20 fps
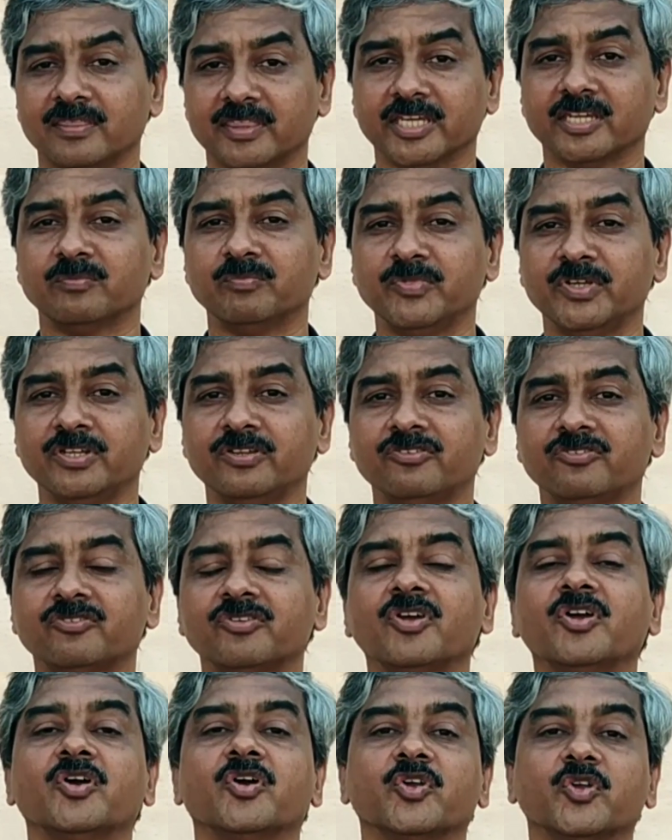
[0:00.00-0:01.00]
That means
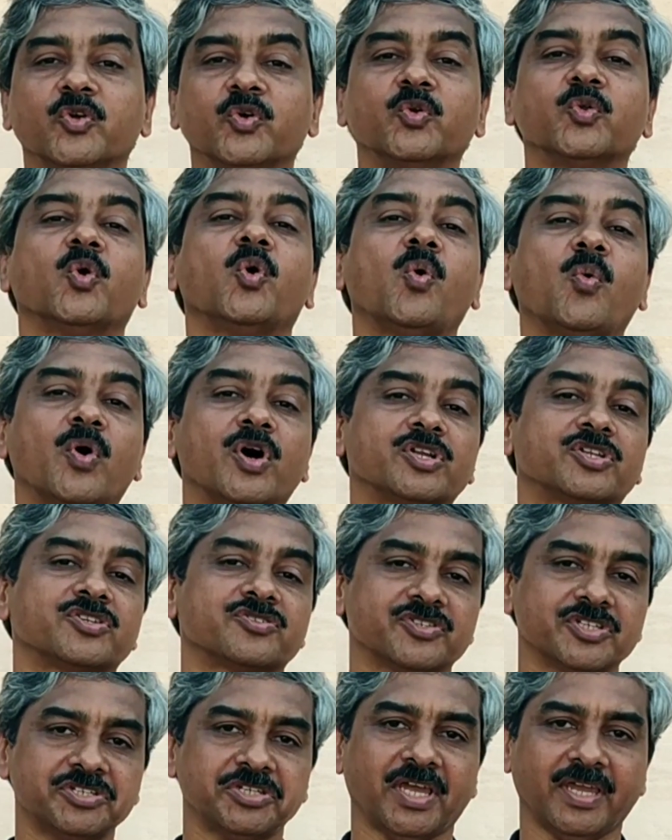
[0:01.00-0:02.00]
you know what
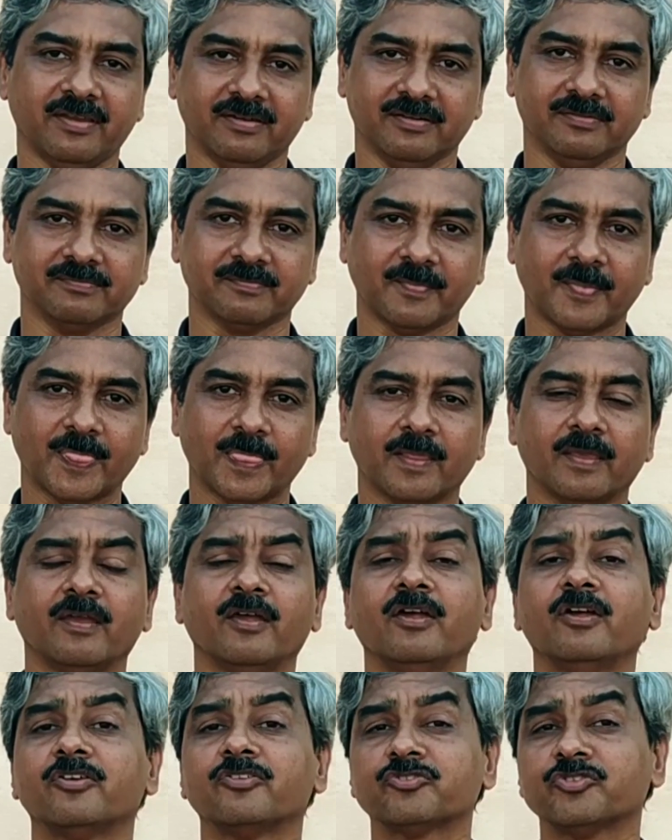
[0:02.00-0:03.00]
is a tiger.
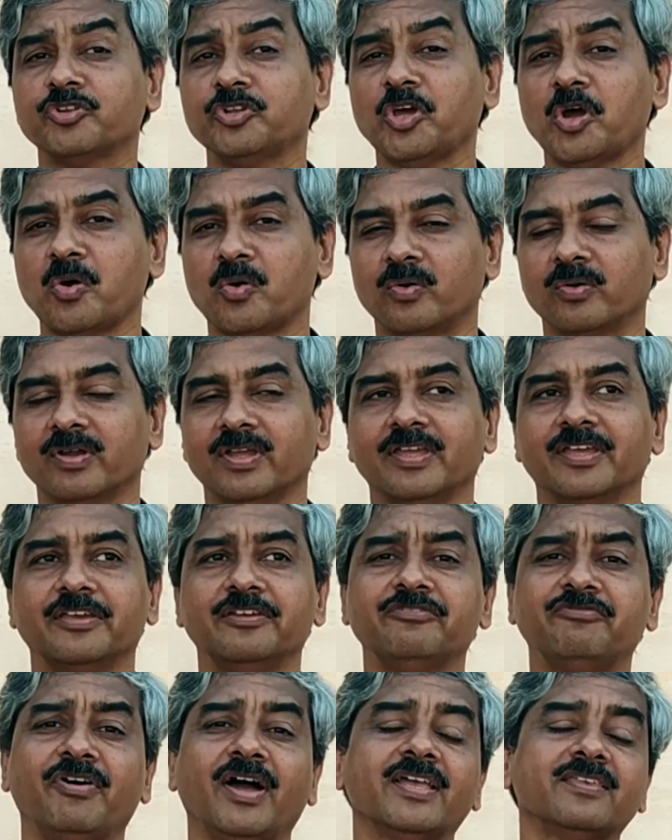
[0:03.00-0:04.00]
So now,
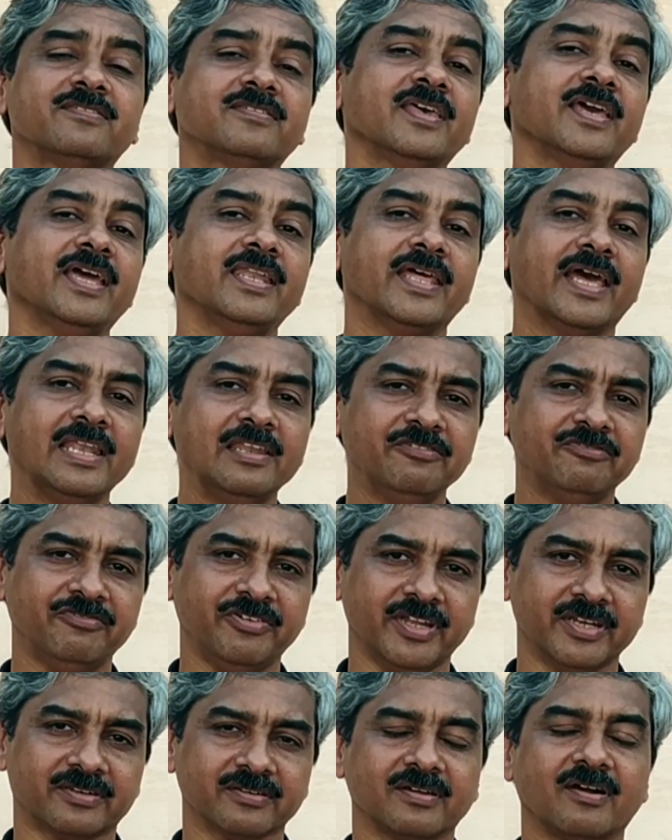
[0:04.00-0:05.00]
if I say an
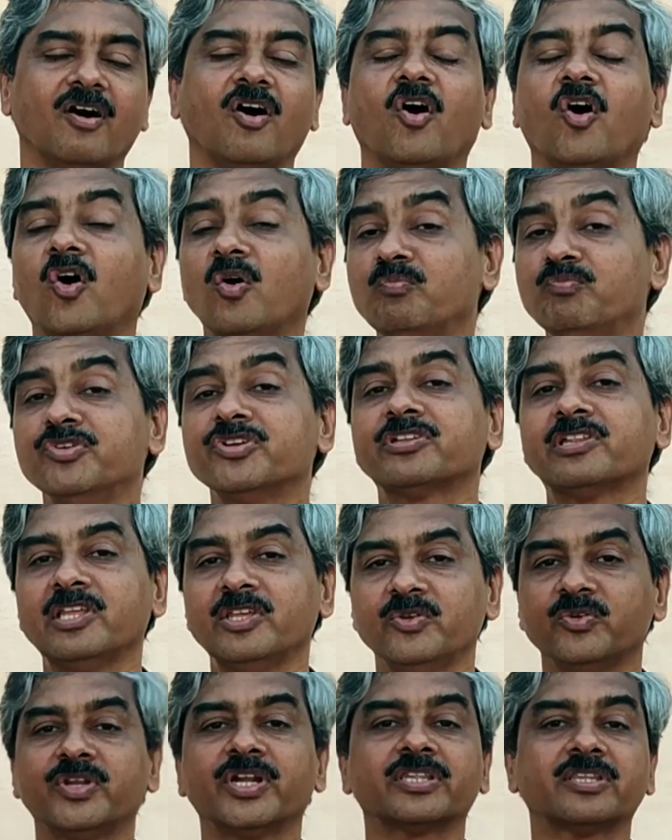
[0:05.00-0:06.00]
elephant,
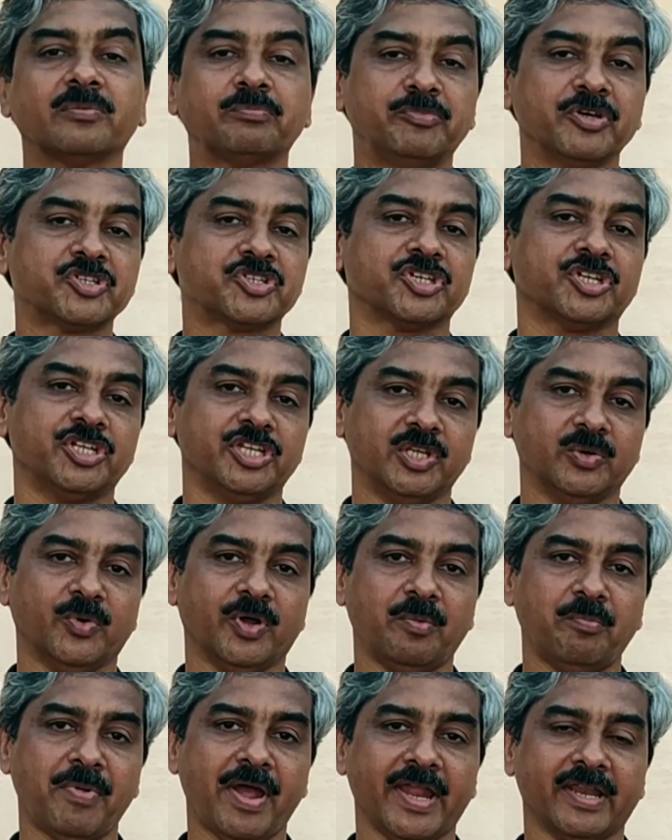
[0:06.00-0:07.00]
obviously you get the picture in
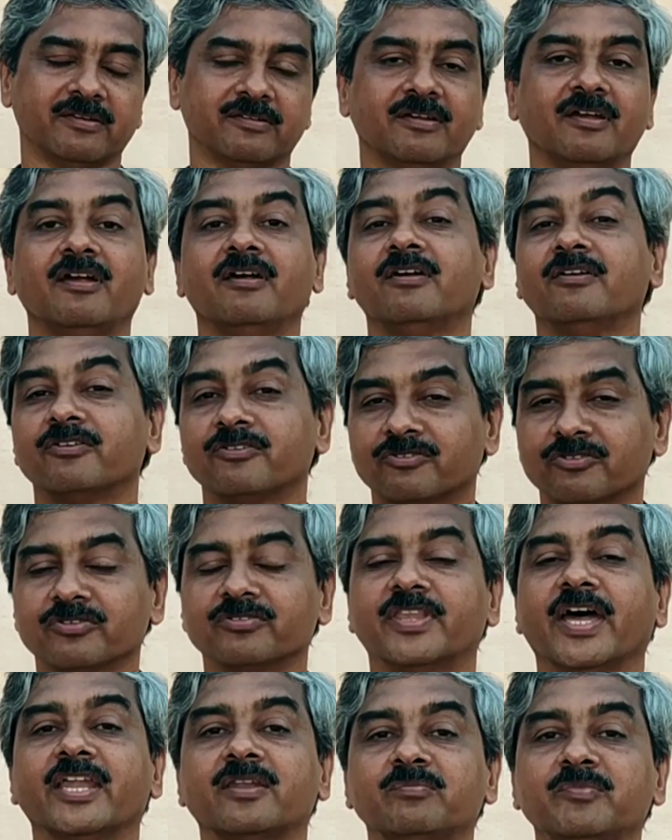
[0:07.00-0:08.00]
your mind.
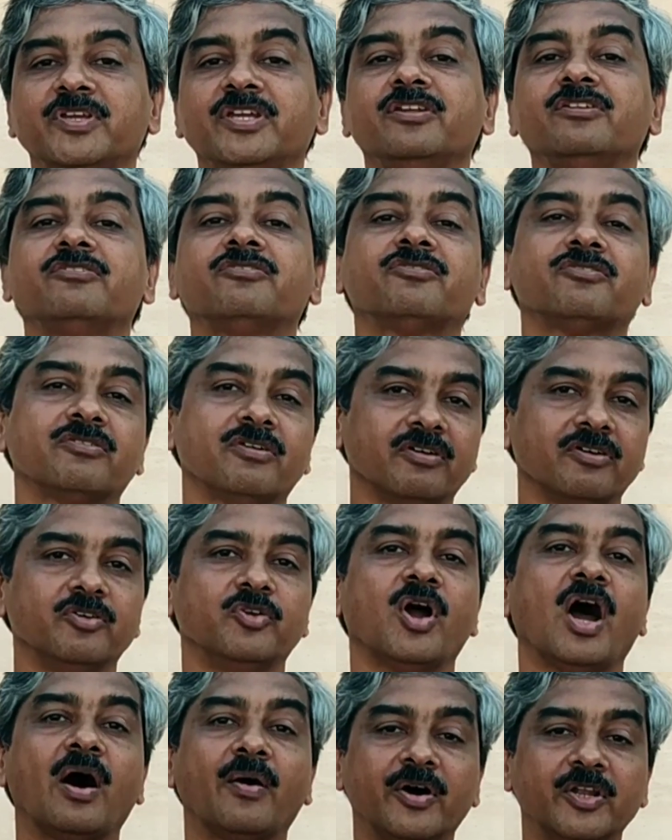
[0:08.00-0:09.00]
So that means
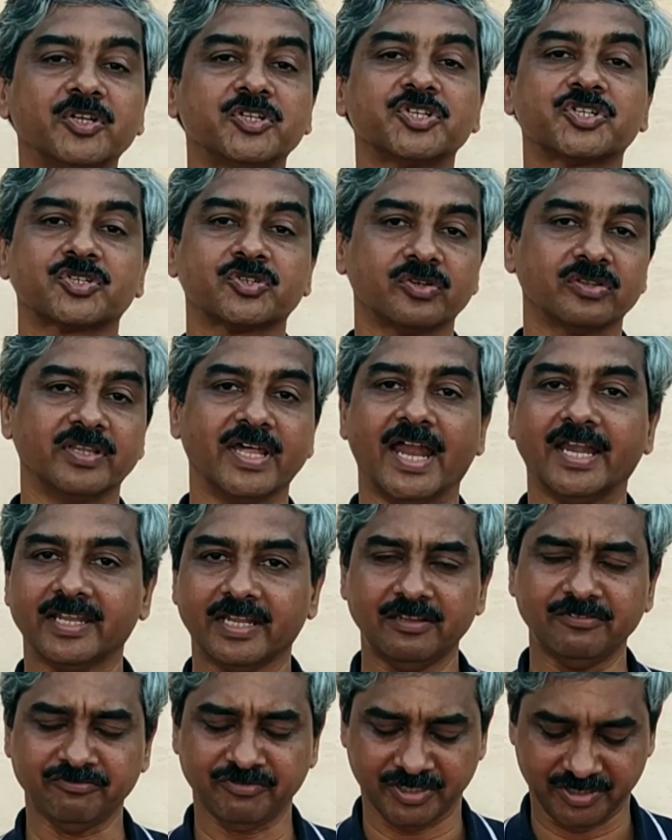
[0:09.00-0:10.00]
you have understood that
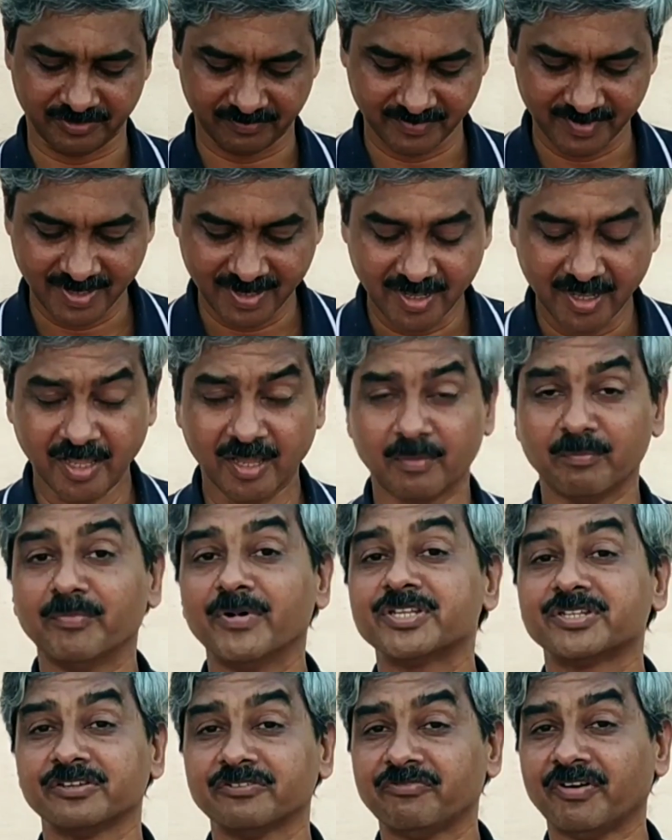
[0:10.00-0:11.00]
elephant.
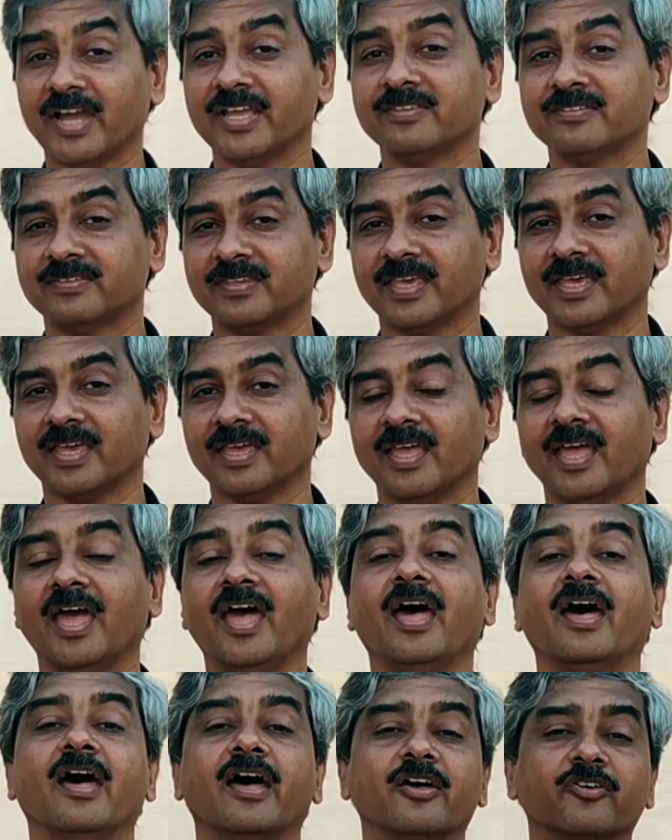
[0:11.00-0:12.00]
But if I say
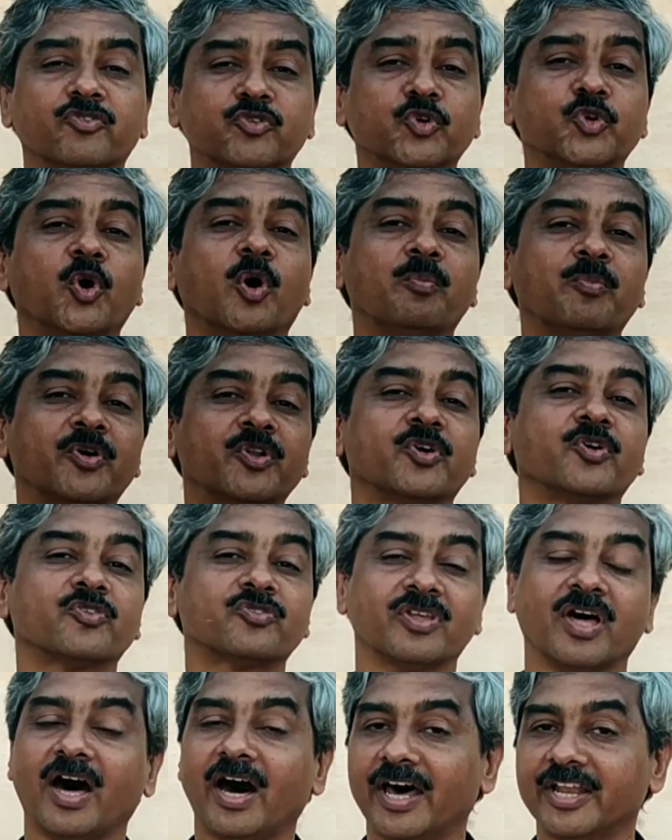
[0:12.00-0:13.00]

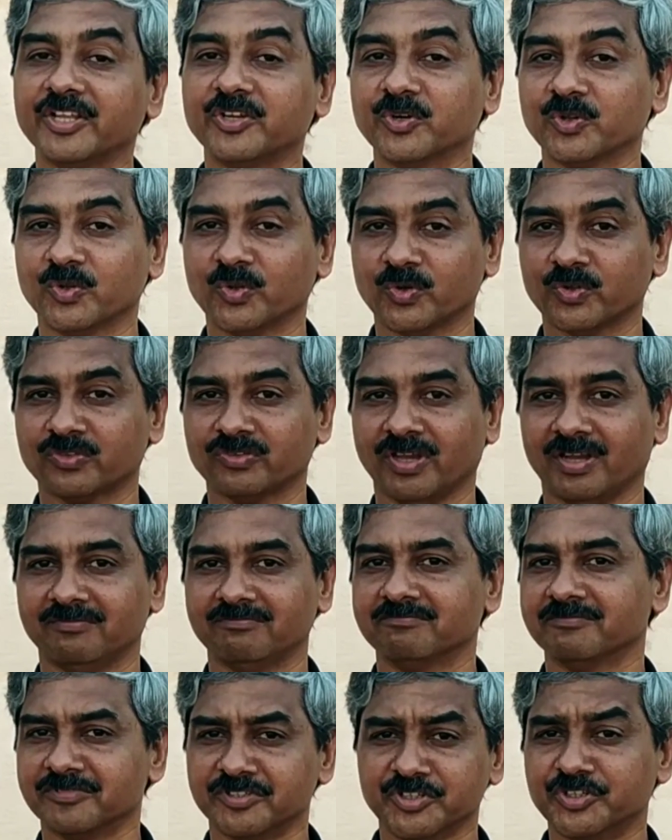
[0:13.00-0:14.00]
Pseudomonas
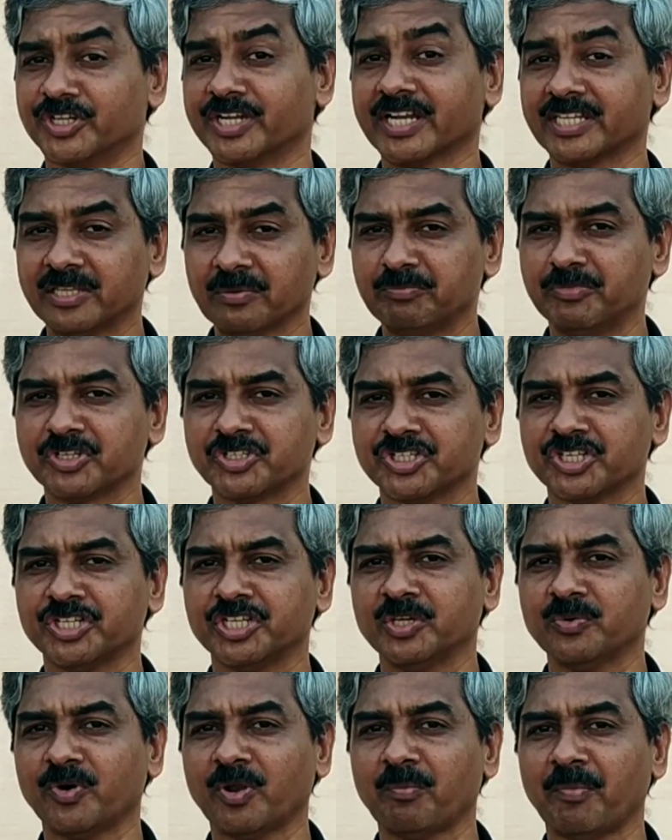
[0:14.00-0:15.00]
aeruginosa, did you get the picture
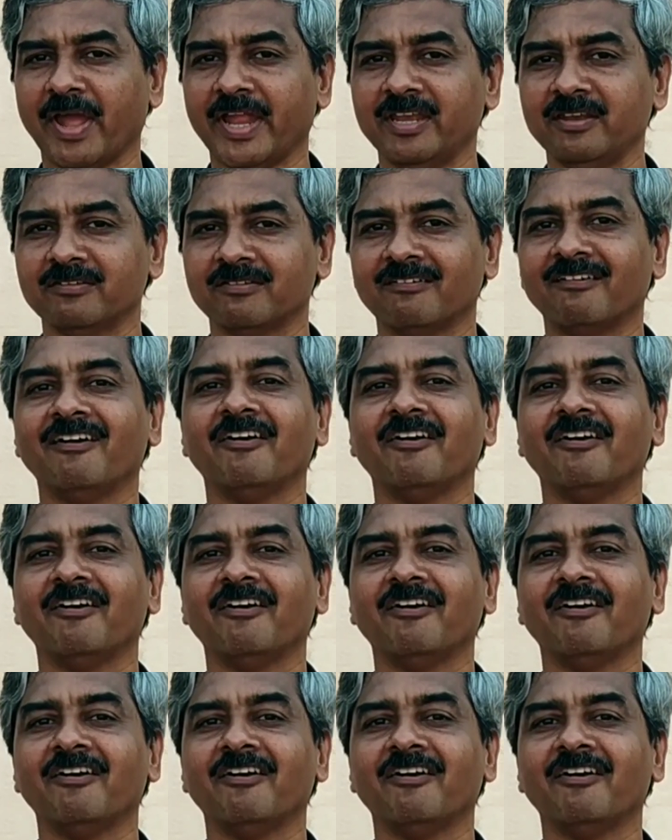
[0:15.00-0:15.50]
in your mind?